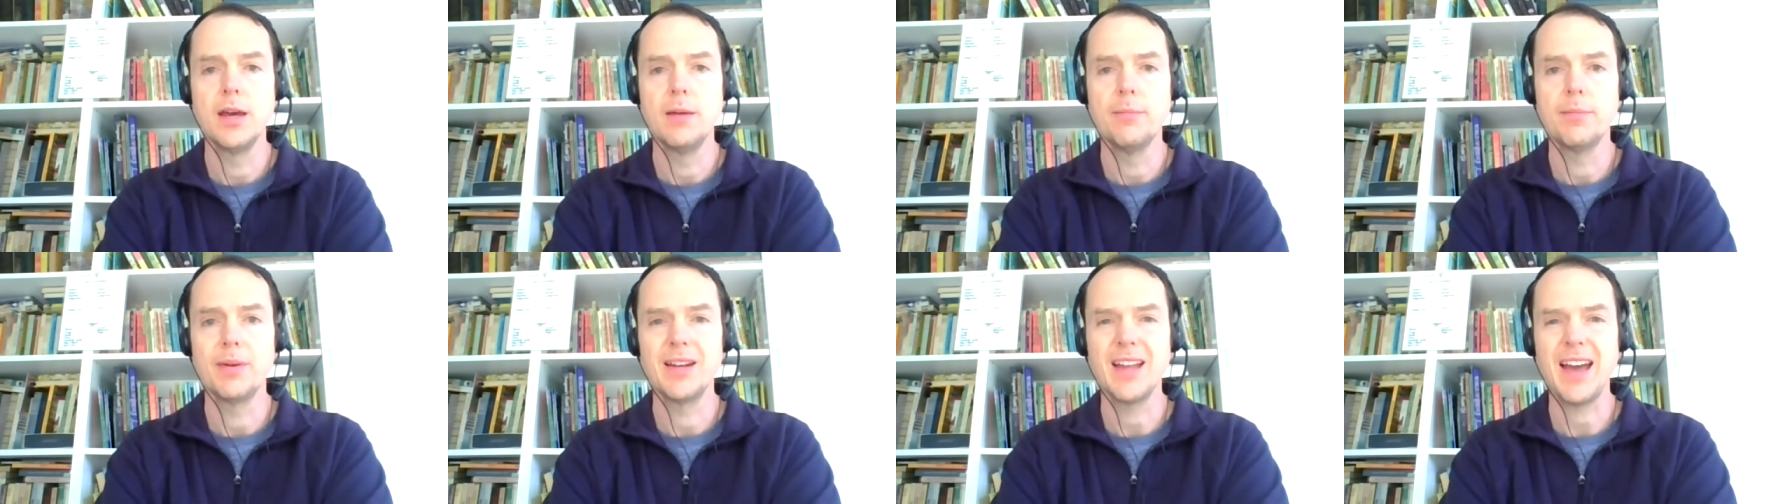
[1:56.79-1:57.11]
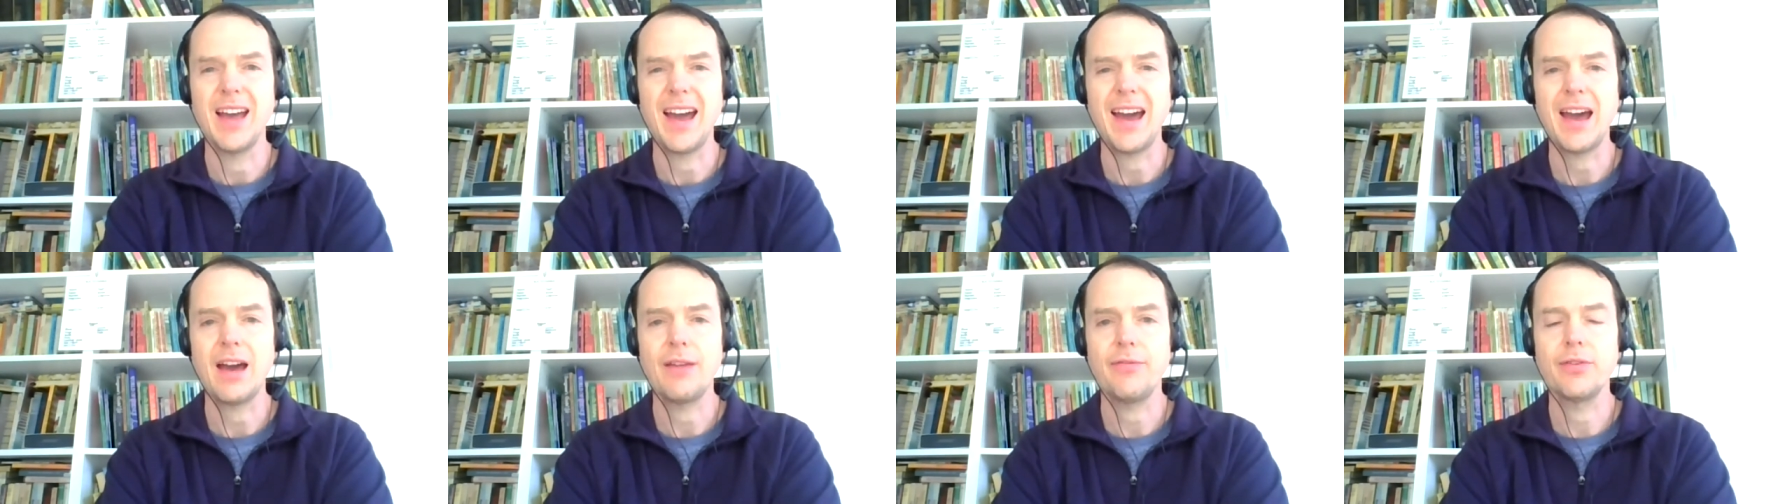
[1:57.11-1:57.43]
but
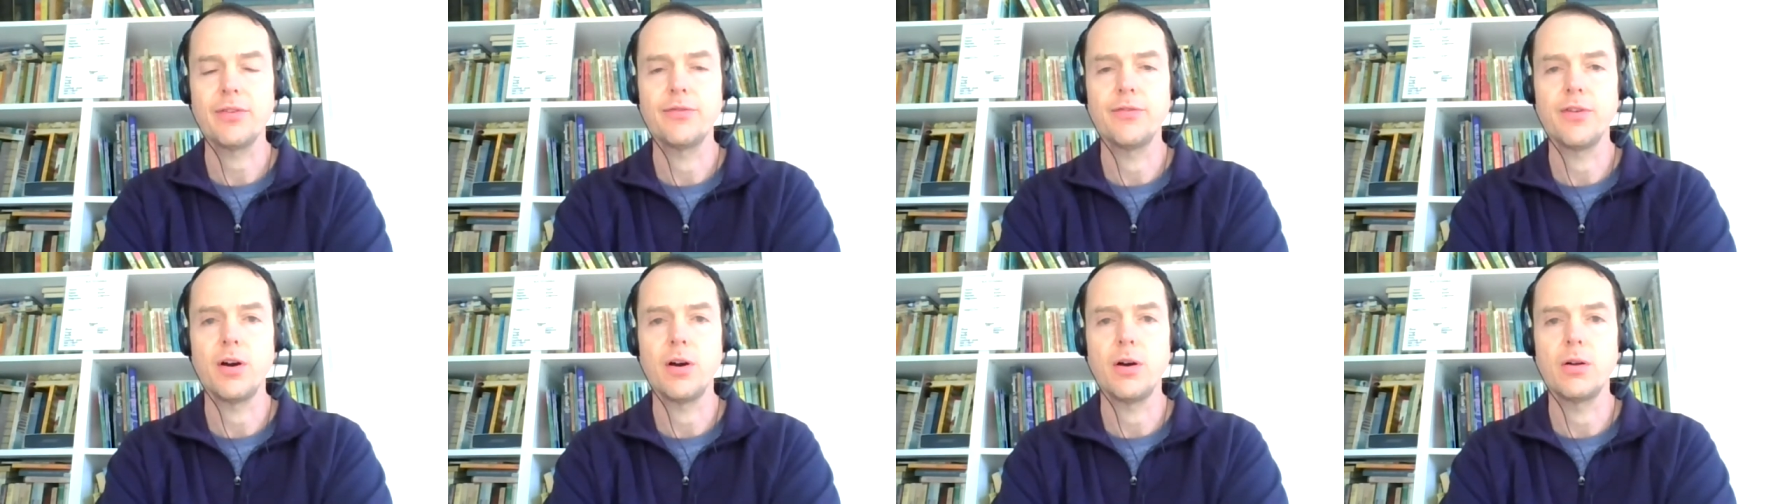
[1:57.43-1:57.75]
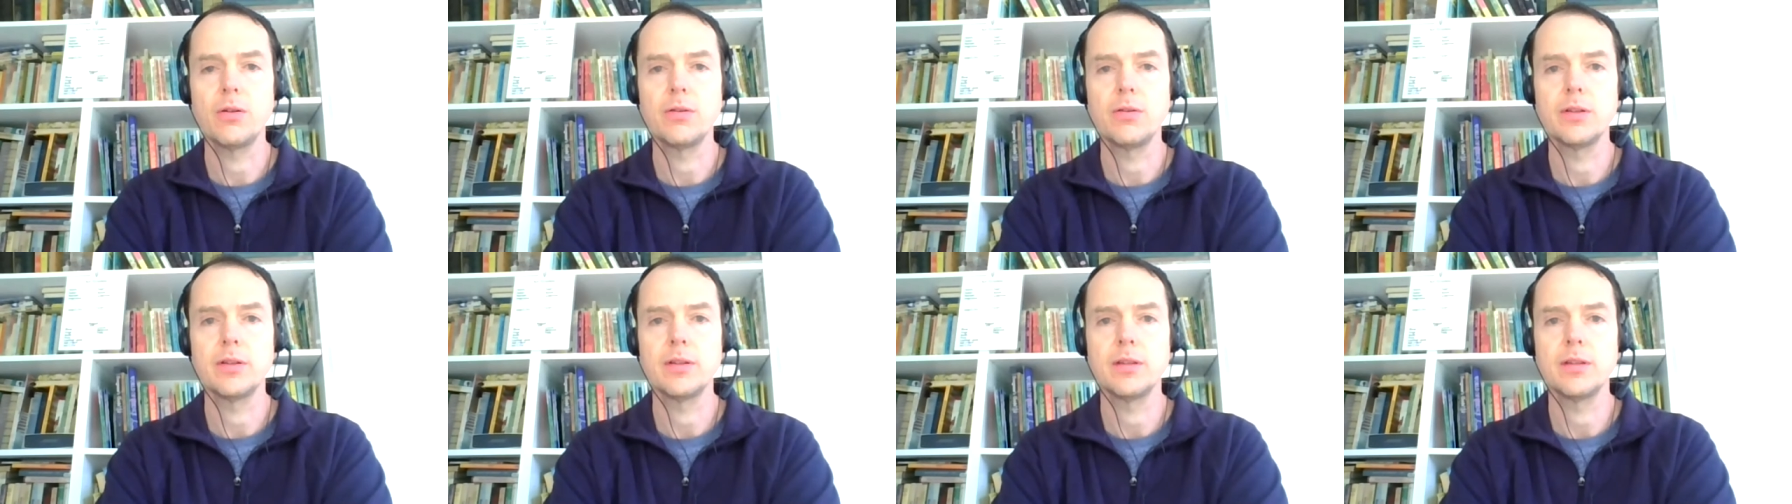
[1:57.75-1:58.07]
half of
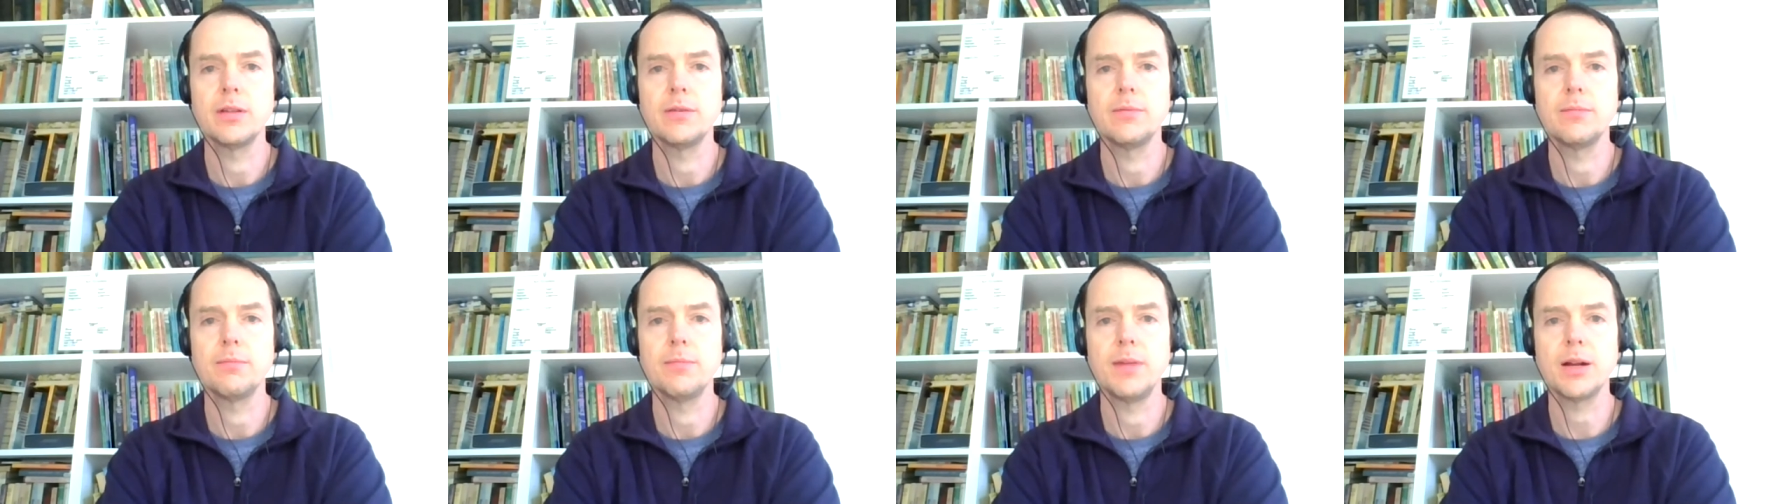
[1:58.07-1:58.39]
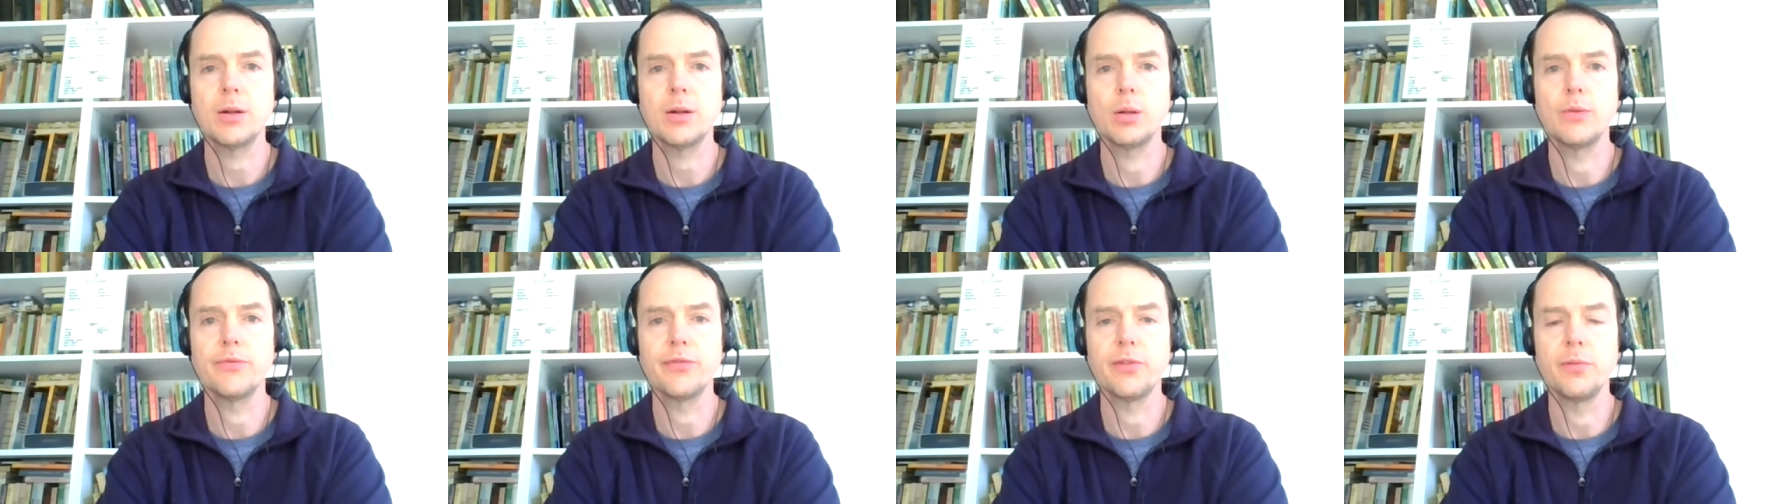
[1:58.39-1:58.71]
all
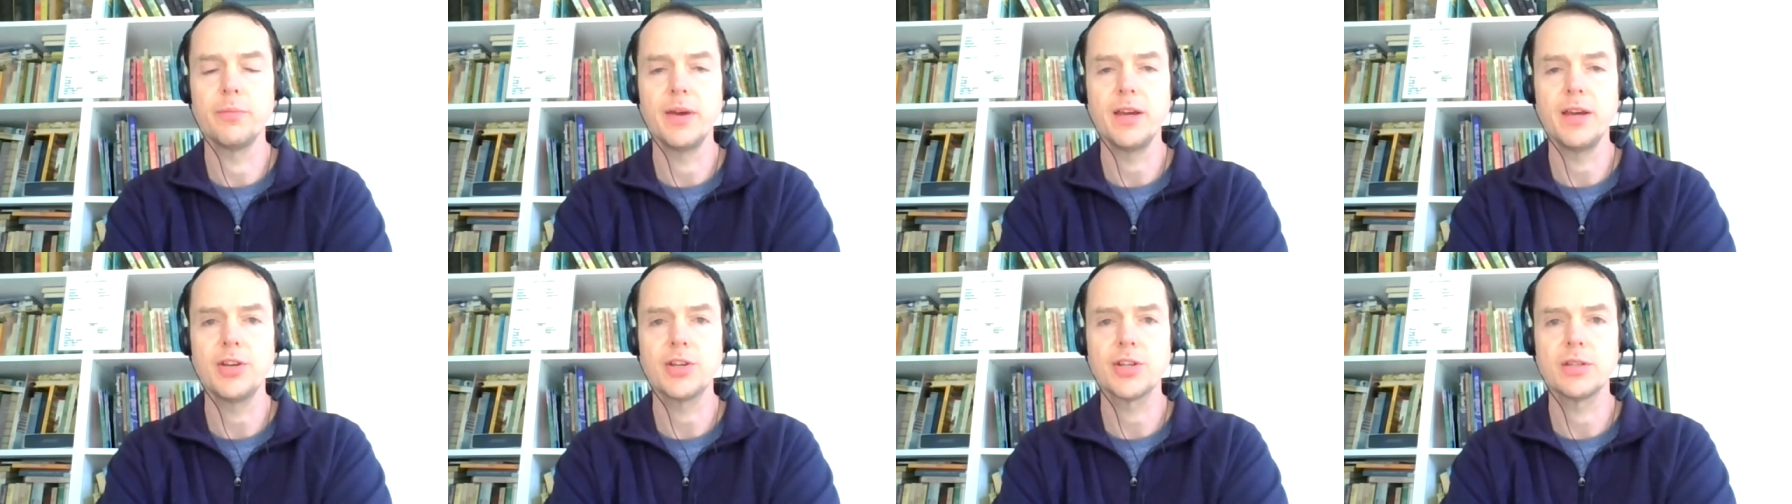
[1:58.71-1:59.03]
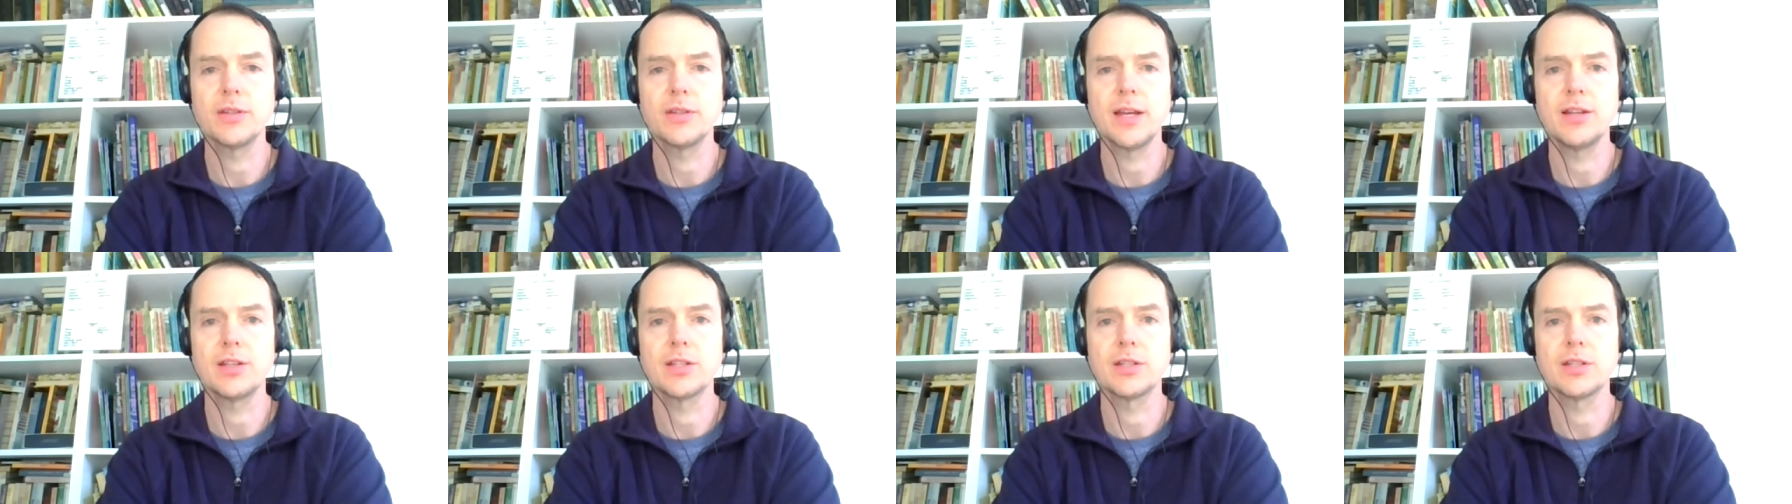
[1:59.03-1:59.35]
medical information
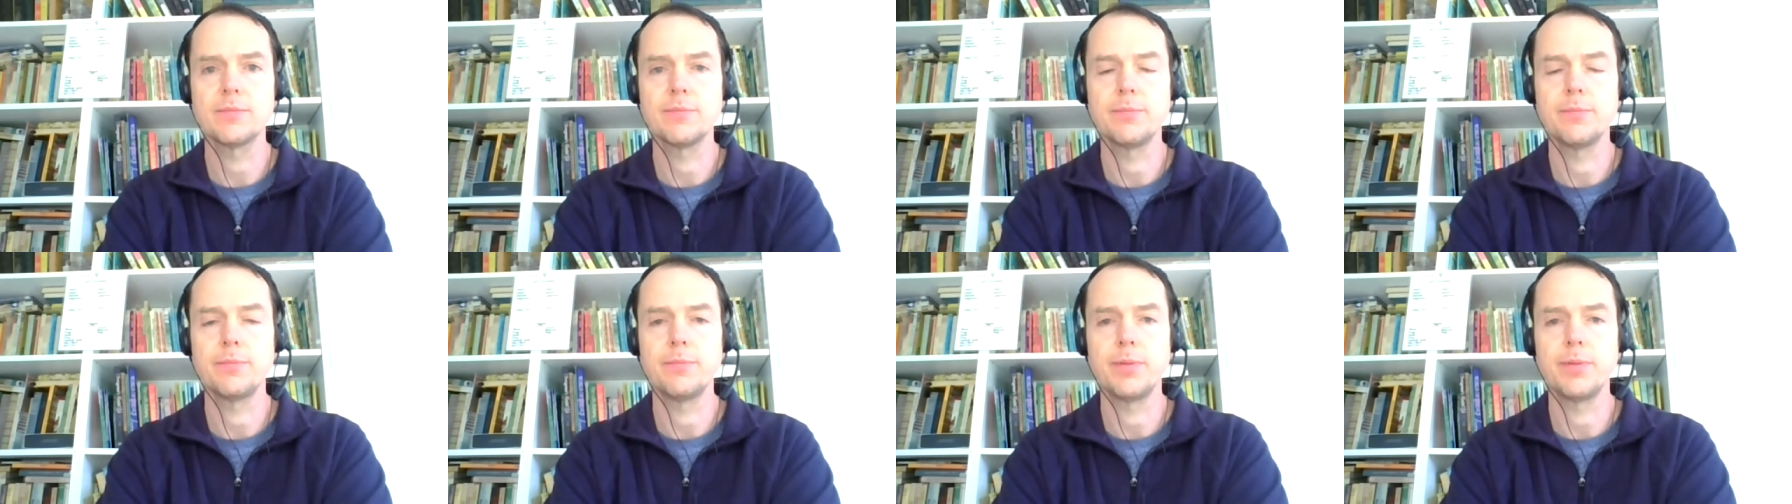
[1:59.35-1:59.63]
that is